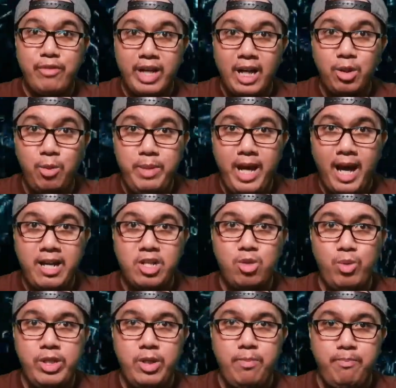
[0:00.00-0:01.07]
I've got to be
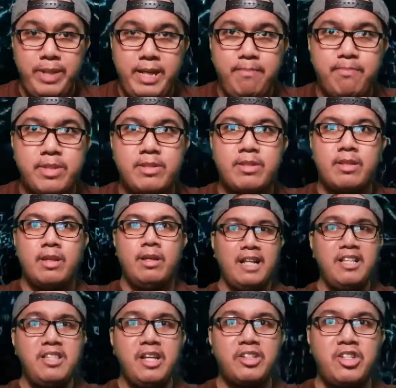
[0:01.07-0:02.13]
honest with you peeps.
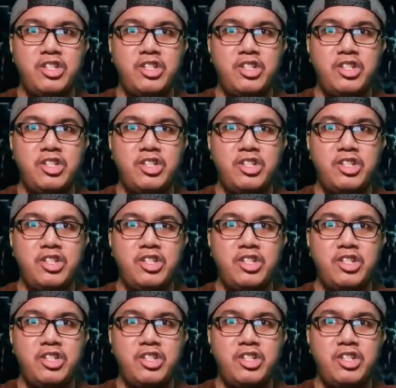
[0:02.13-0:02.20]
Lattice